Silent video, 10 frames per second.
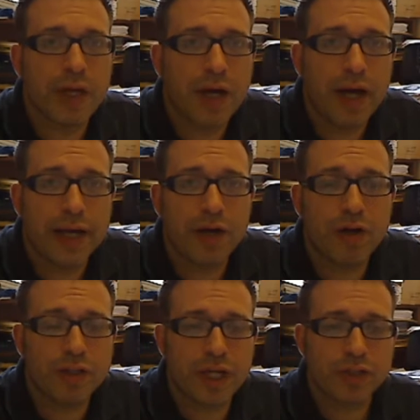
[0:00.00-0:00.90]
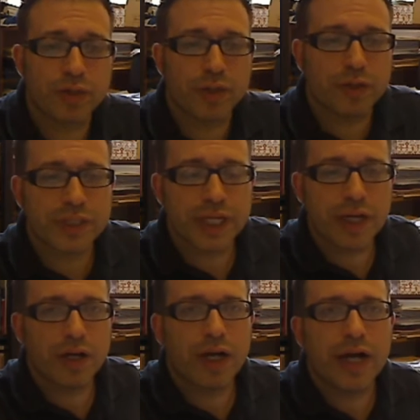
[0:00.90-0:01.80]
Hi all, Dr. Reynolds
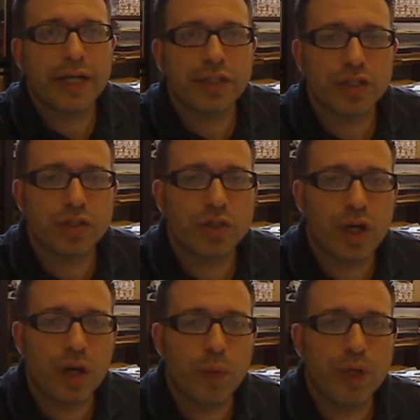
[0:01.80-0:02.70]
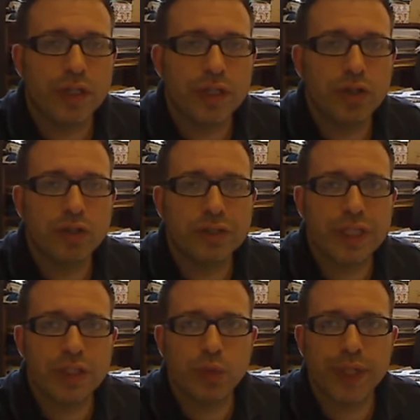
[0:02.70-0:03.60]
here. I just wanted to use
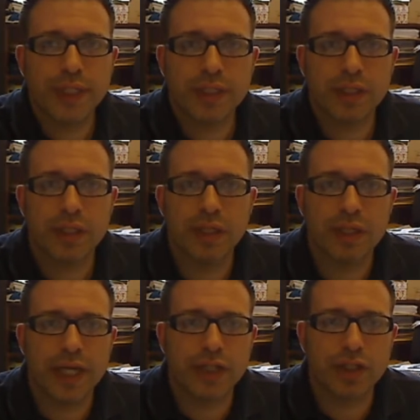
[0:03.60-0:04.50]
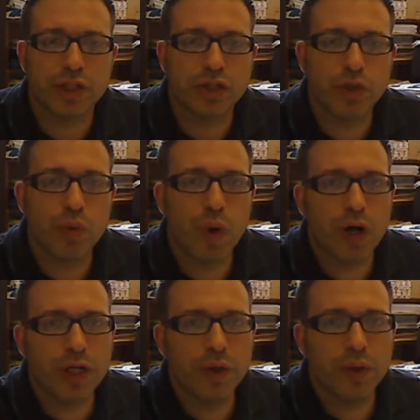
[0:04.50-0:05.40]
this week's lecture to
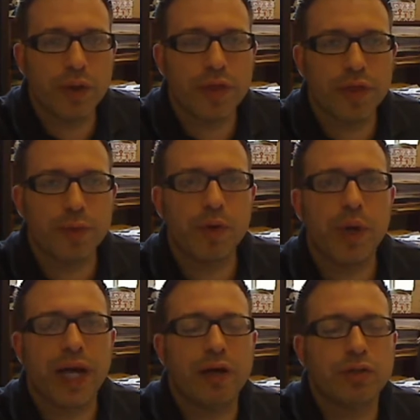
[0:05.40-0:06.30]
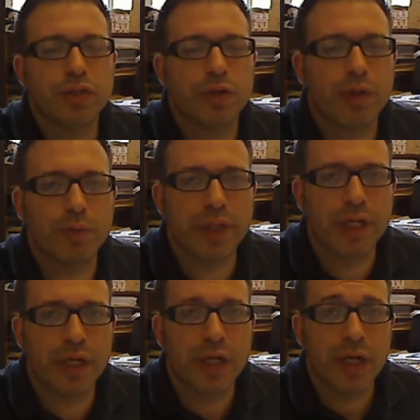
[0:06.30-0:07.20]
walk you through how to
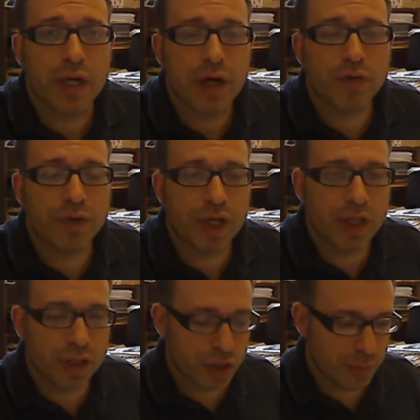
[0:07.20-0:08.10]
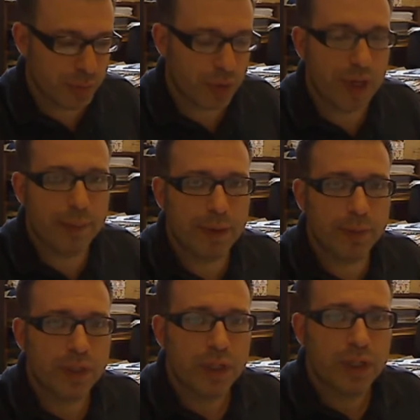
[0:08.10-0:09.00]
complete a phonology
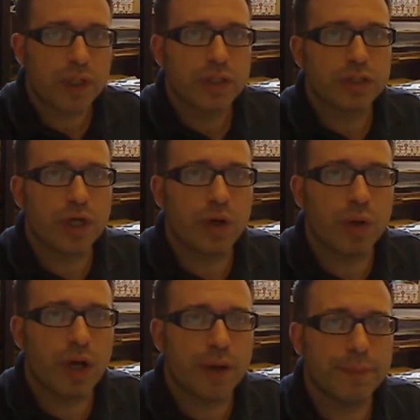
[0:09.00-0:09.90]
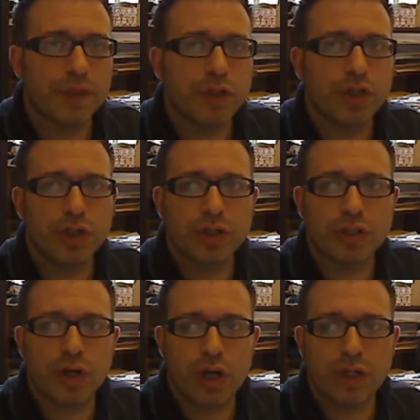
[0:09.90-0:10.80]
problem. So you should
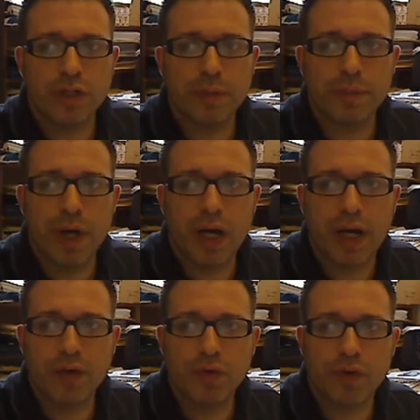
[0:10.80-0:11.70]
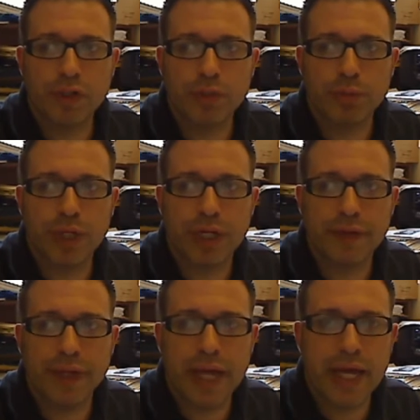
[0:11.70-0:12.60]
start by first printing
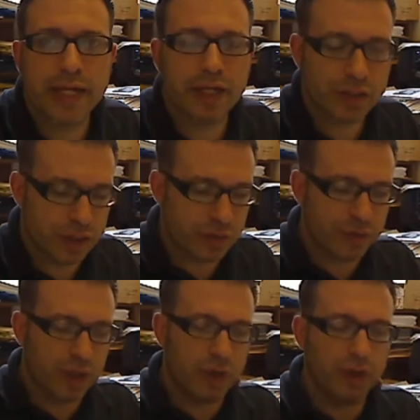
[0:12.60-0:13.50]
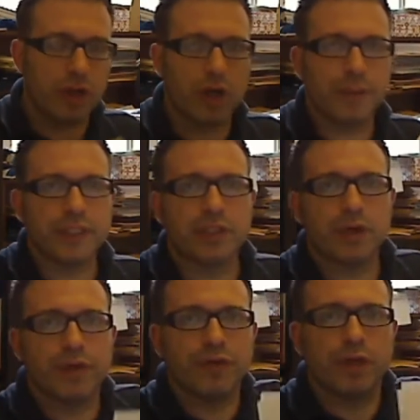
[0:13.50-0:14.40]
out the handout so you can follow along because
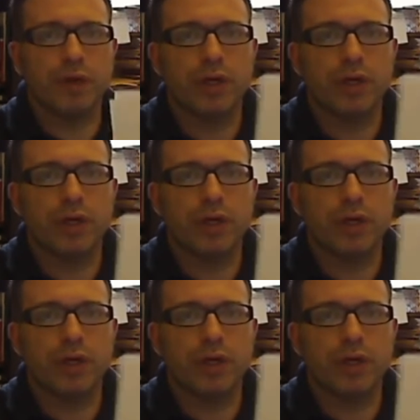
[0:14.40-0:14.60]
it'll give you